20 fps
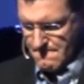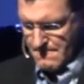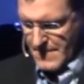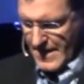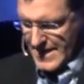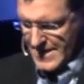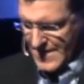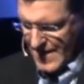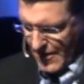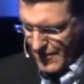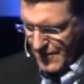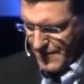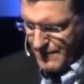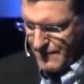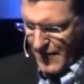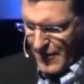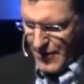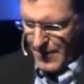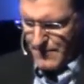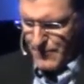It's very,
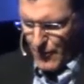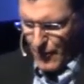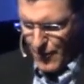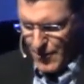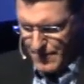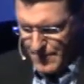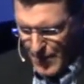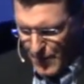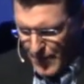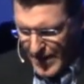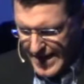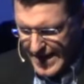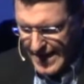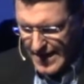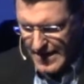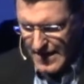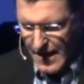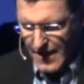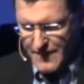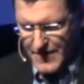very important, but we need to
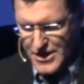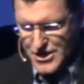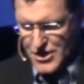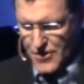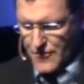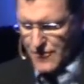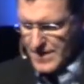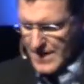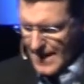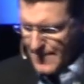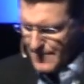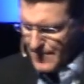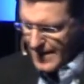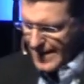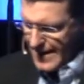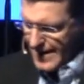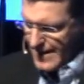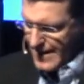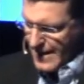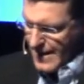love each other deeply.